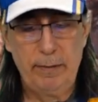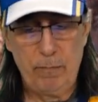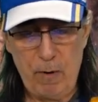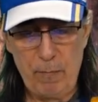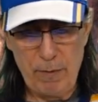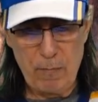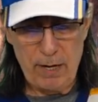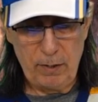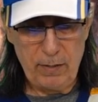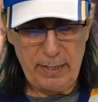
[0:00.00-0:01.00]
what we
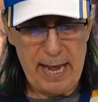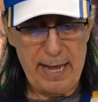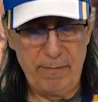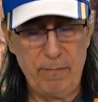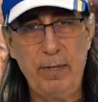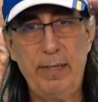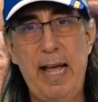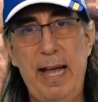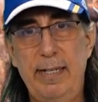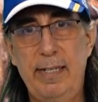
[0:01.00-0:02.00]
want to look at with
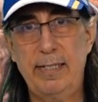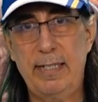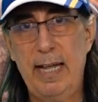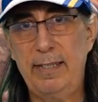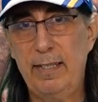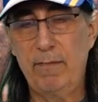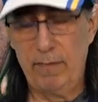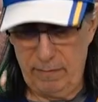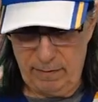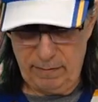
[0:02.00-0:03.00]
that is that the
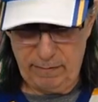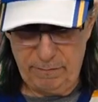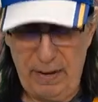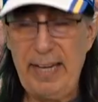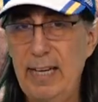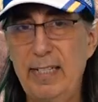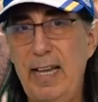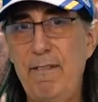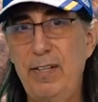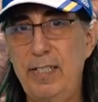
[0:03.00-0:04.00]
Vegas
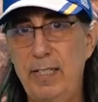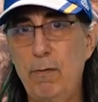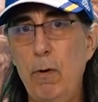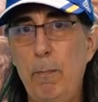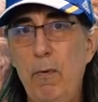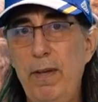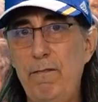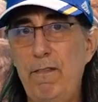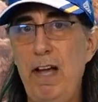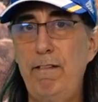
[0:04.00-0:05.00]
have a
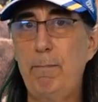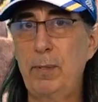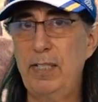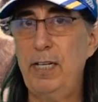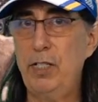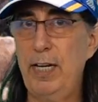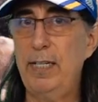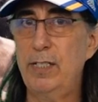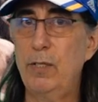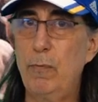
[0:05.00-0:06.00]
0.5%
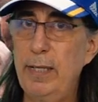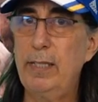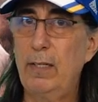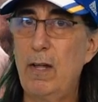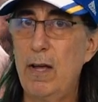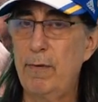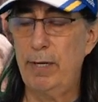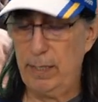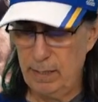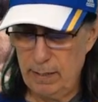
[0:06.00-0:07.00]
chance to win the
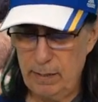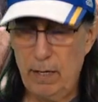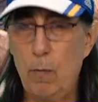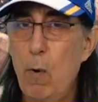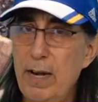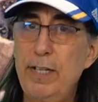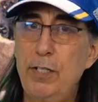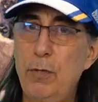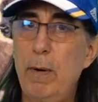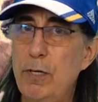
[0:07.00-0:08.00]
lottery a 1 in
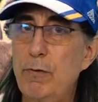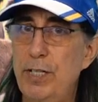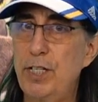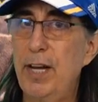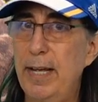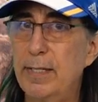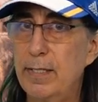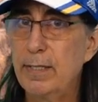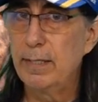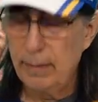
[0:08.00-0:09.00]
200
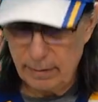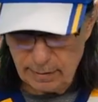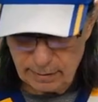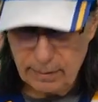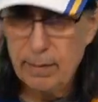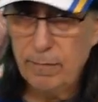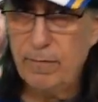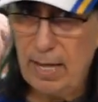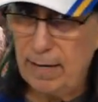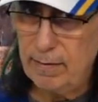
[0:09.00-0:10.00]
chance
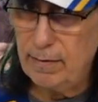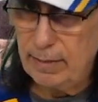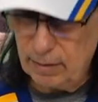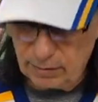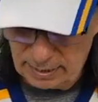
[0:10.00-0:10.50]
that they'll